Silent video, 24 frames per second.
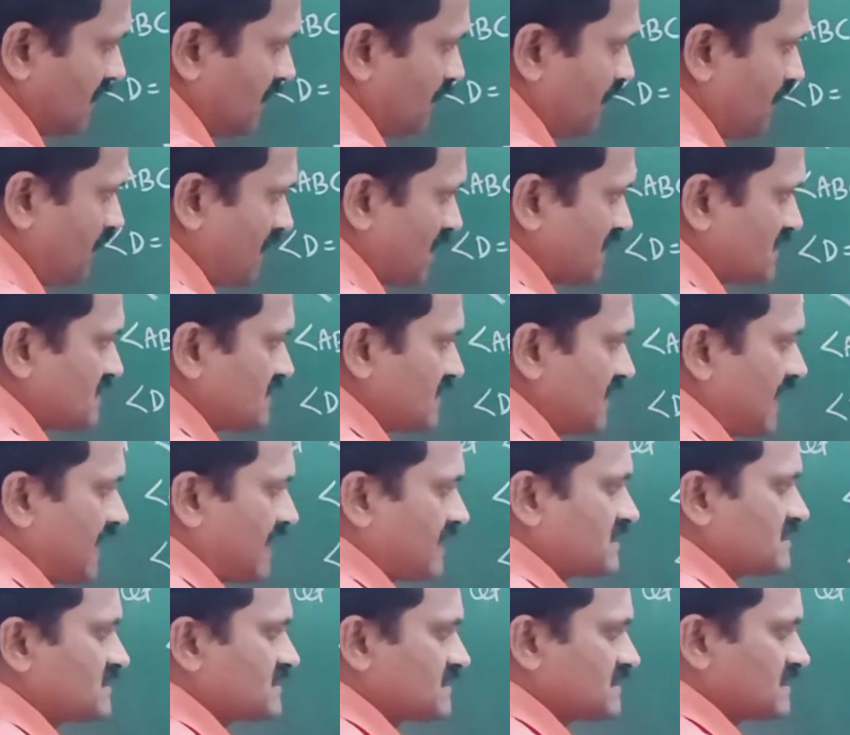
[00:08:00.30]
plus
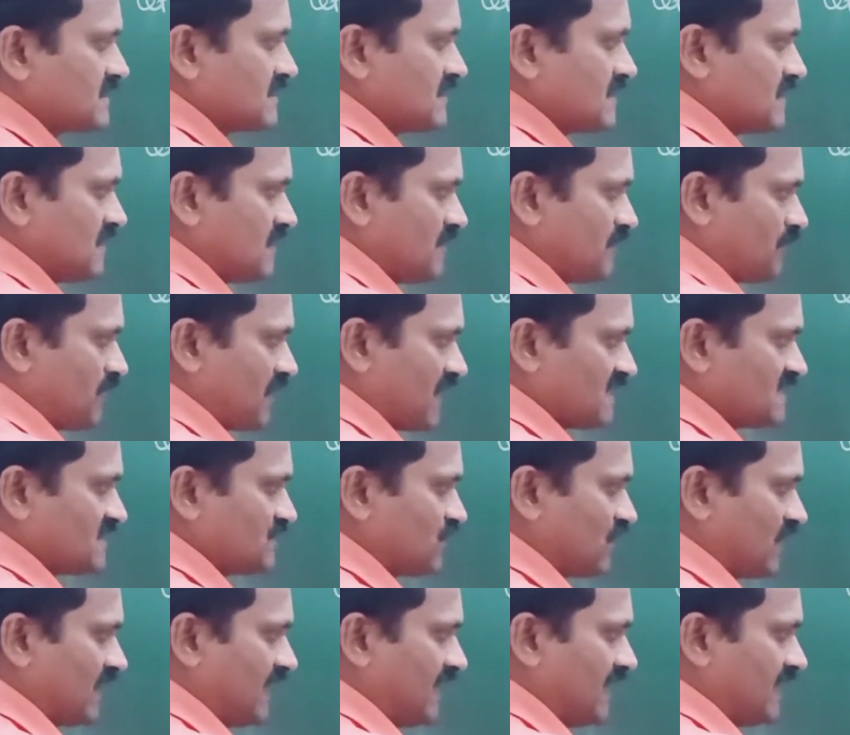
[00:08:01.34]
x, plus
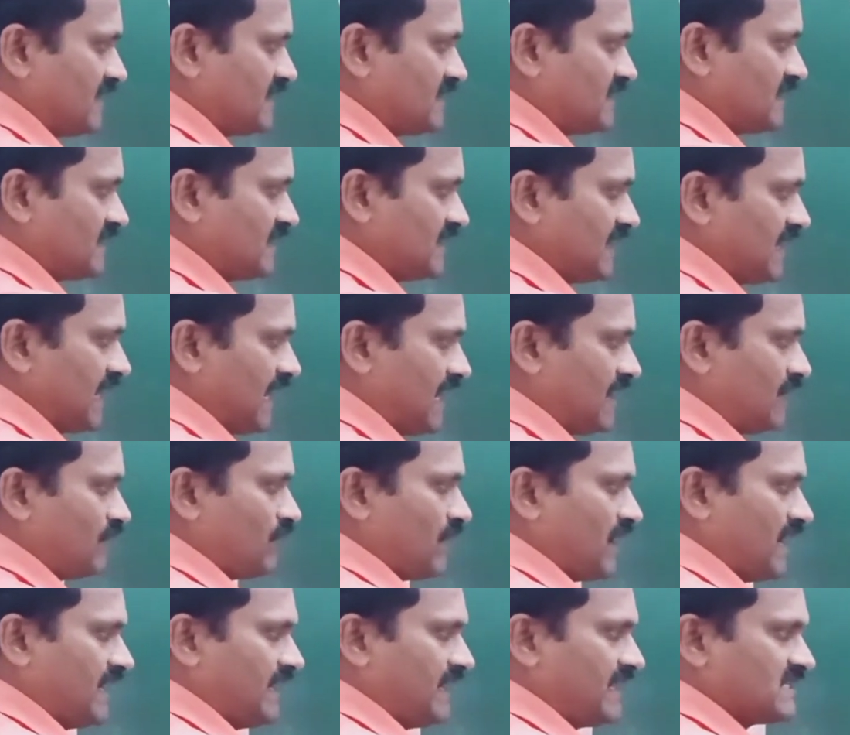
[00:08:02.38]
180 and
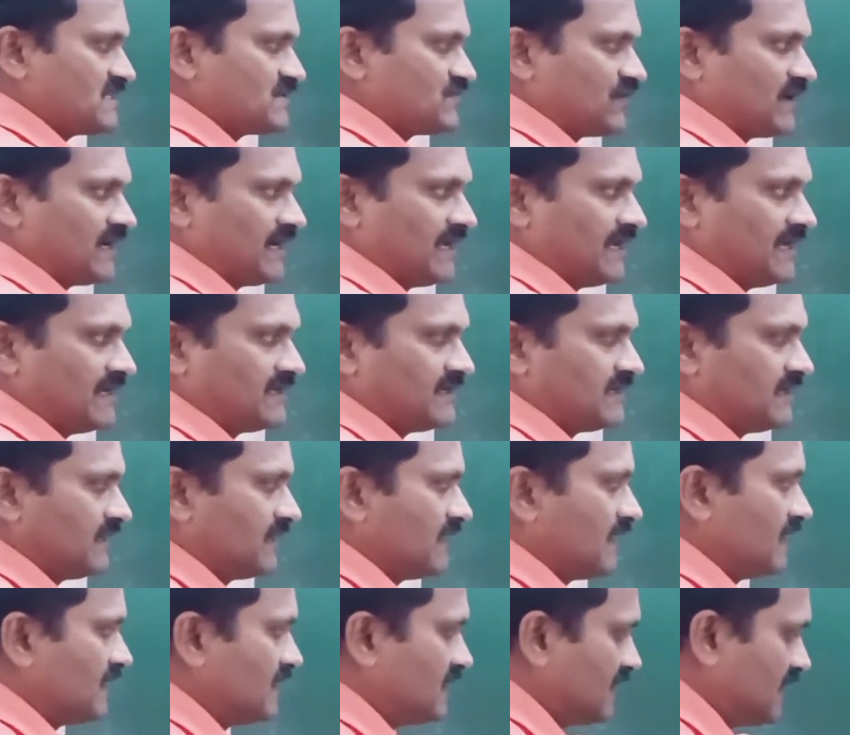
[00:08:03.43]
minus 180
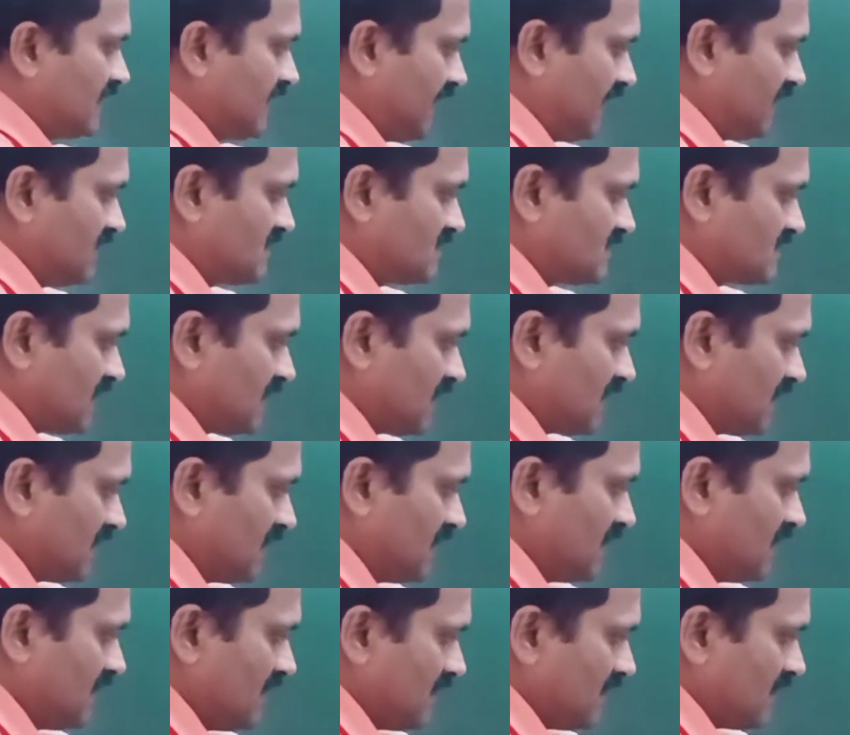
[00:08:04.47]
get cancelled,
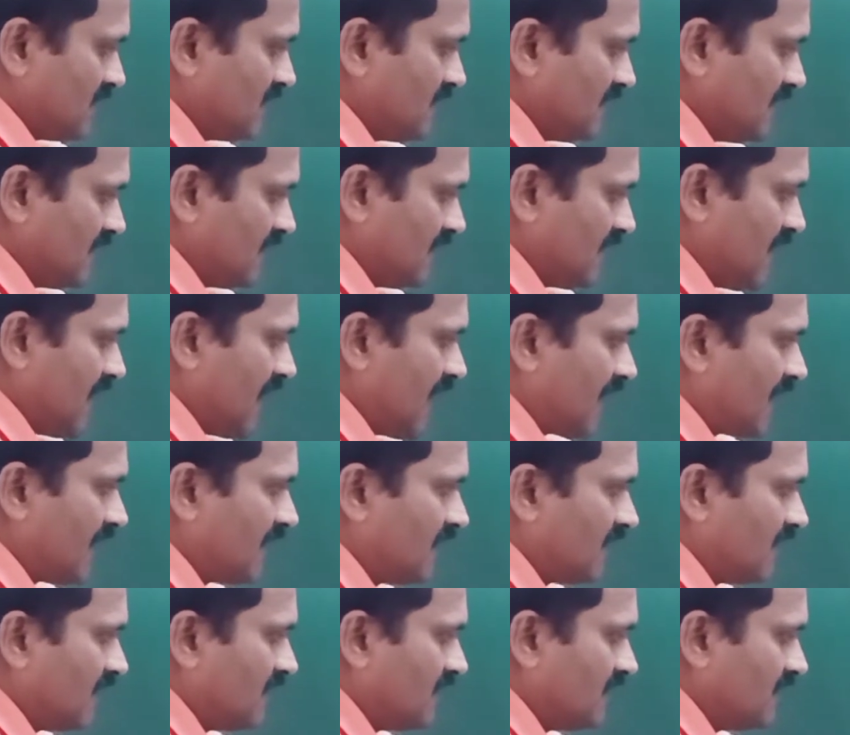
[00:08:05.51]
then
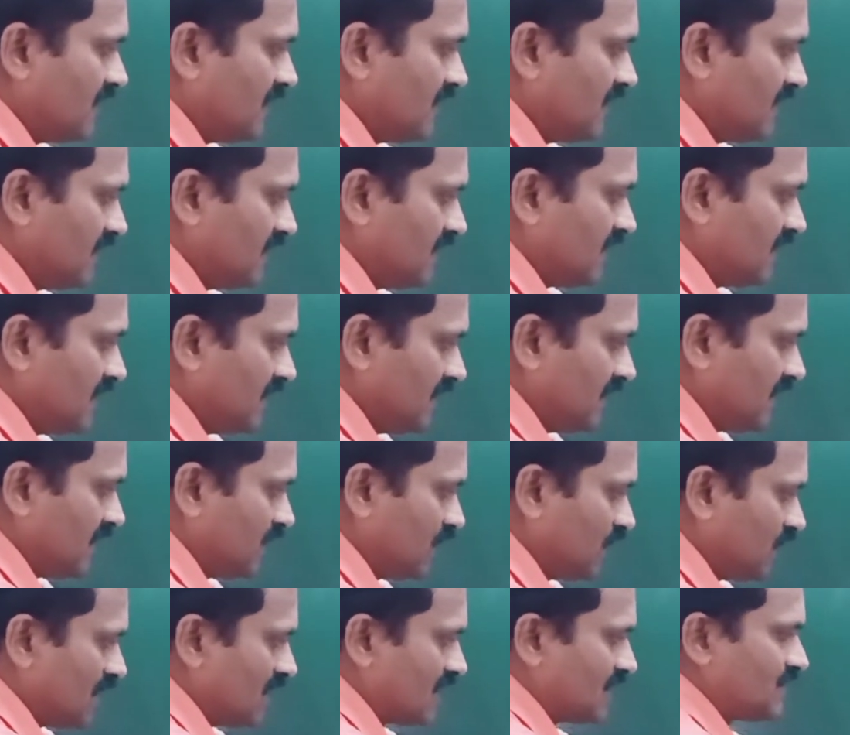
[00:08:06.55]
angle D
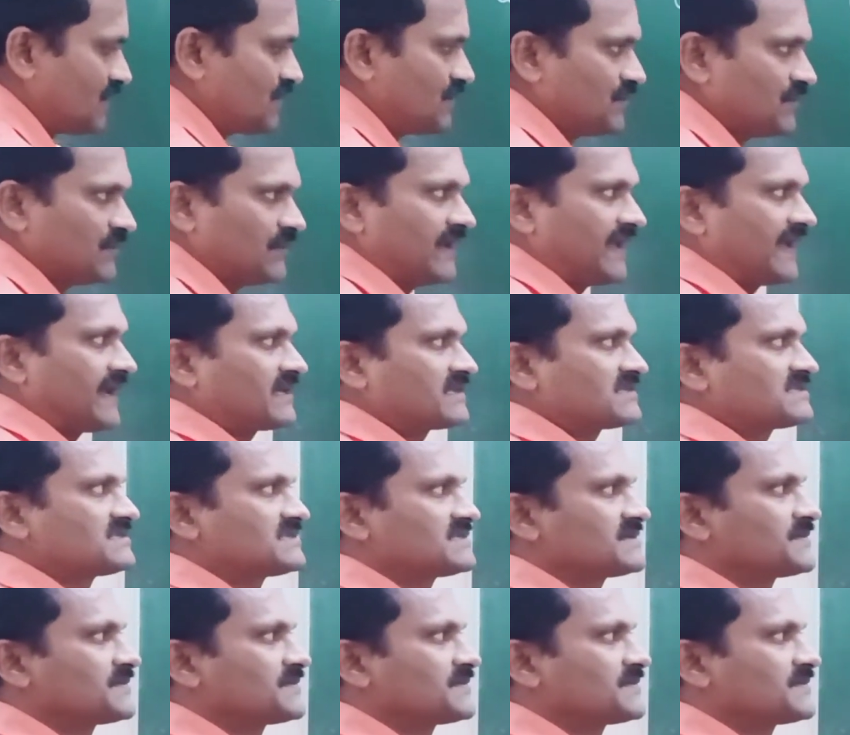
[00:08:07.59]
equal to x.